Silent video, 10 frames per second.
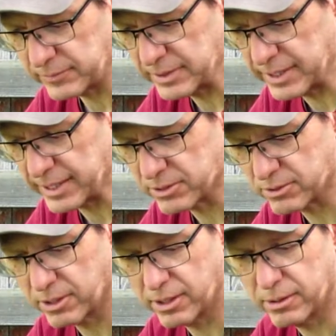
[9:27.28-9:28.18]
that's
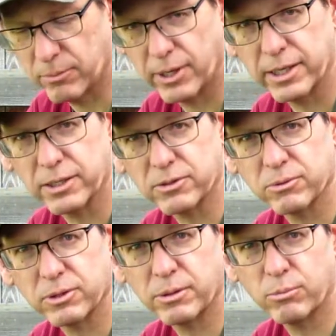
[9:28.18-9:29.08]
why it's
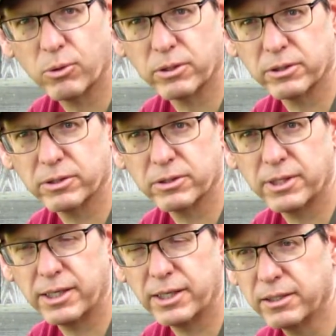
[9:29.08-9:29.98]
really important to
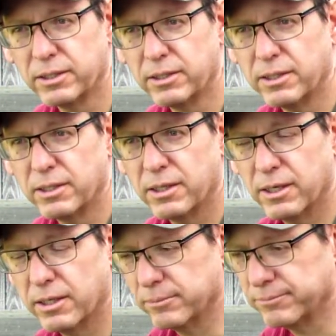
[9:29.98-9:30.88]
stay,
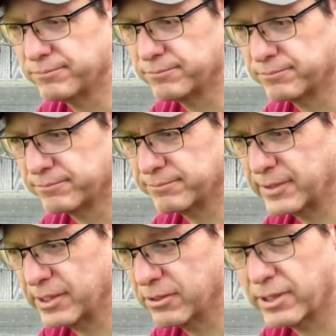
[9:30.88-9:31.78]

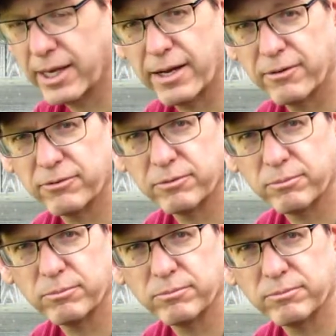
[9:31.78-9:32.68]
you know, to have
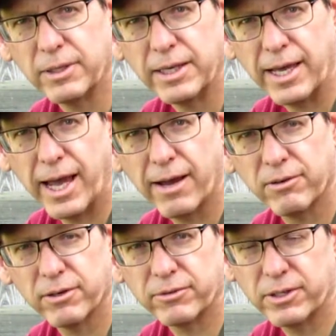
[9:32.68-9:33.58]

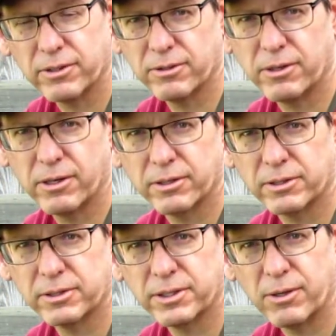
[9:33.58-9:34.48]
enough gear along
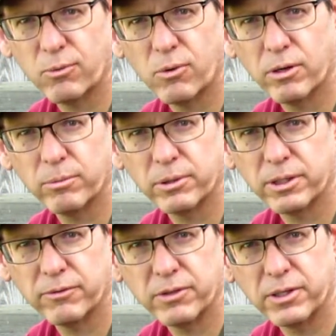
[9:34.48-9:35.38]
to stay warm
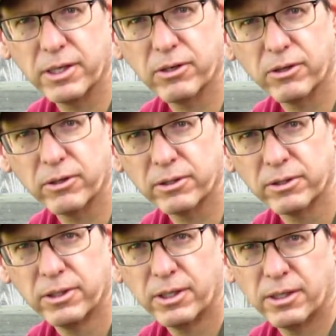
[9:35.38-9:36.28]
if you get hurt.
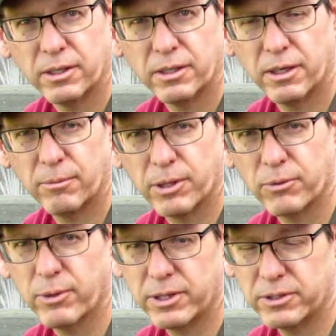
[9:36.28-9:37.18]

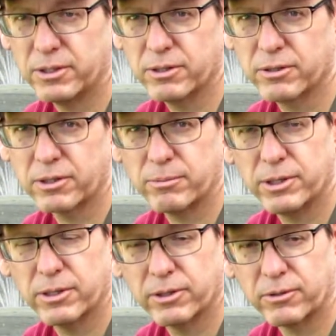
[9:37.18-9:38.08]
Otherwise, you're going to be
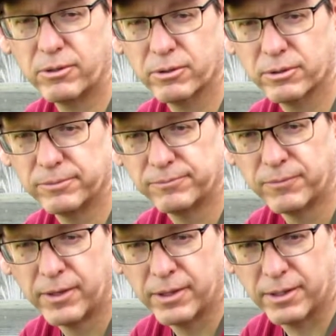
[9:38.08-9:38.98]
darn cold.
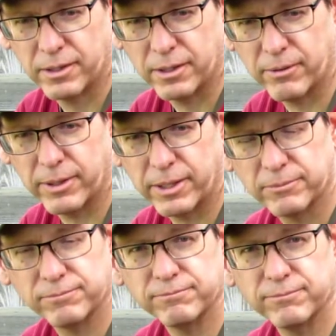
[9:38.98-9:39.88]
Anyway,
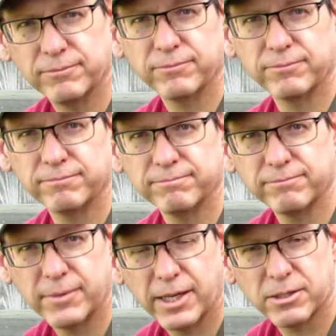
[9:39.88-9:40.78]

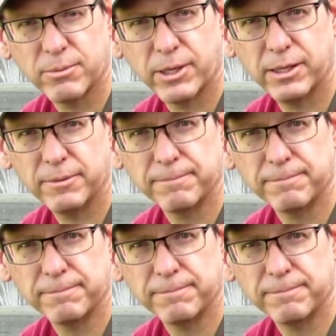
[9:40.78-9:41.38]
that's about it.